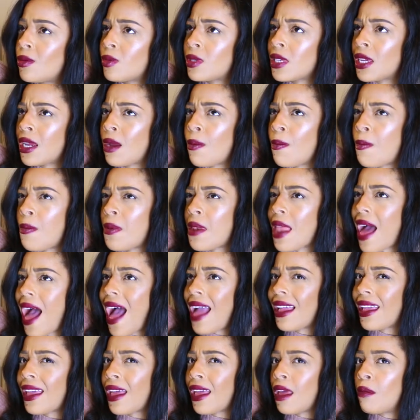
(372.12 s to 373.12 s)
was like a
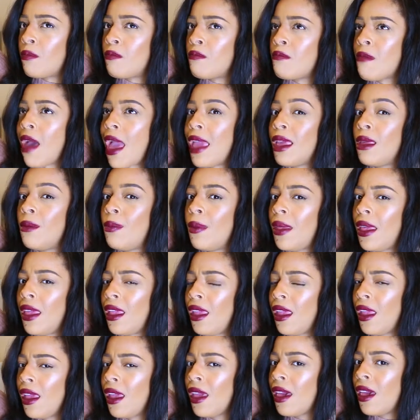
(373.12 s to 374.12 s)
black and
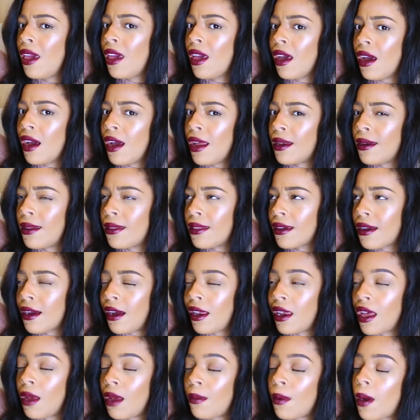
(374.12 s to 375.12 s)
maybe another
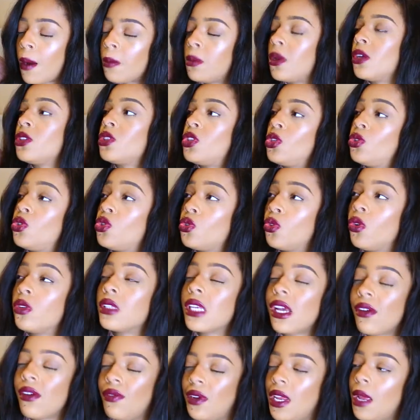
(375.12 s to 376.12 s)
colour, but I'm not too sure.
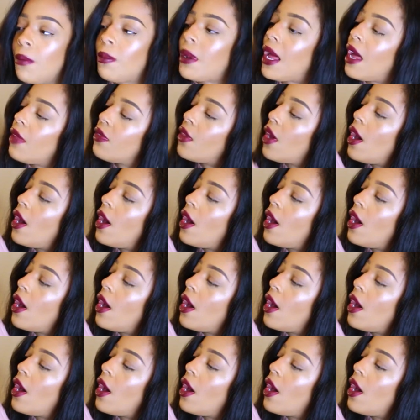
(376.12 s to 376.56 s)
Definitely a black